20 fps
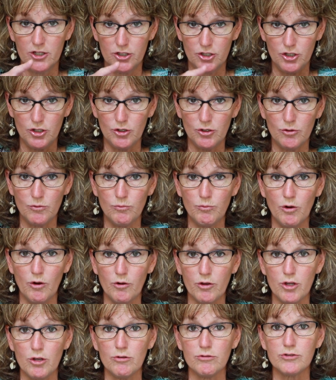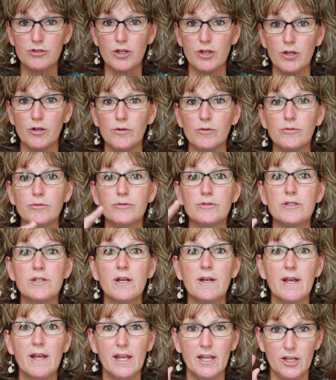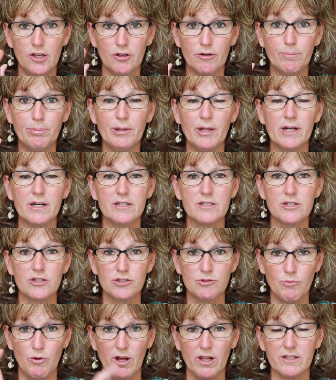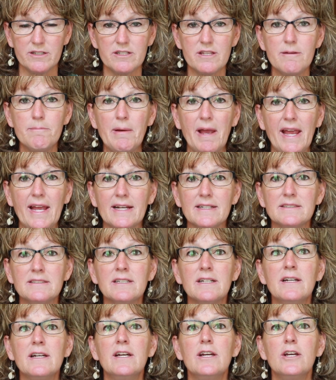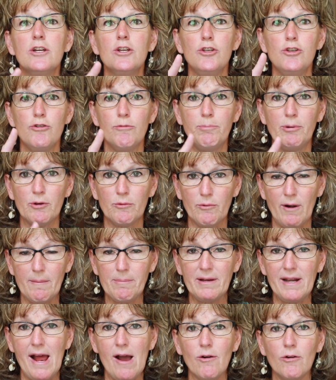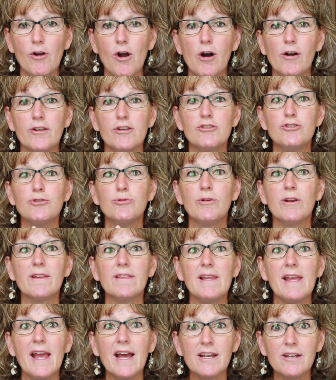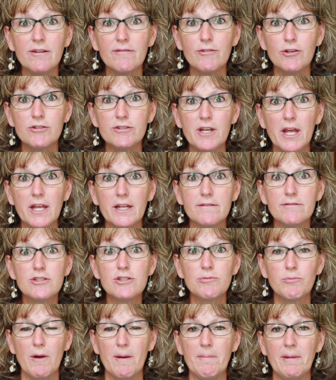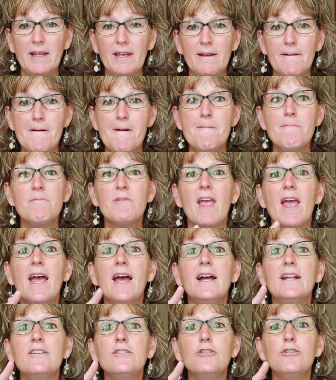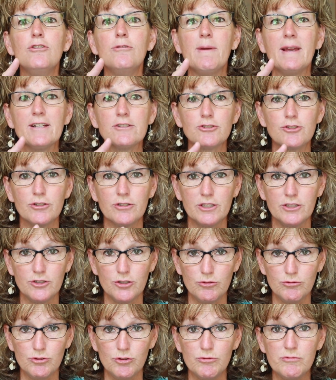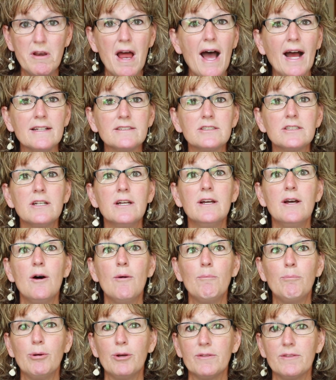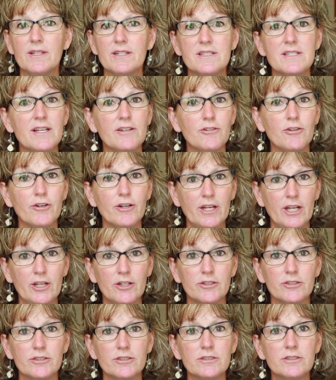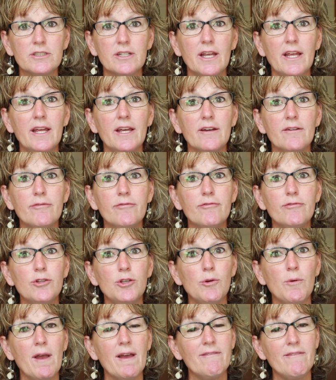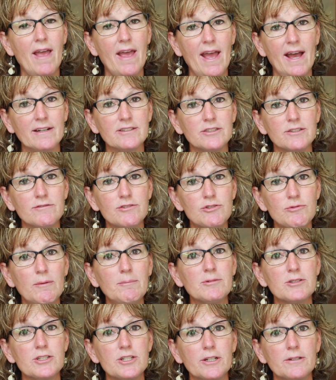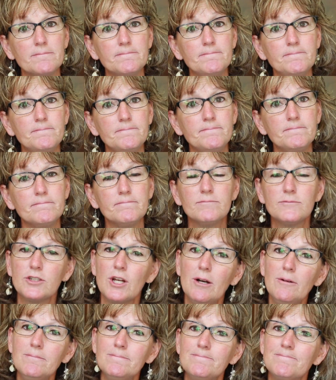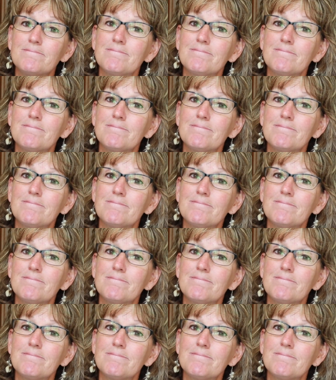you will use those earplugs as well as the band. You put rubbing alcohol, you do it at the end of your day of swimming, and you make sure that you do not put this in your ears if you have active swimmer's ear. So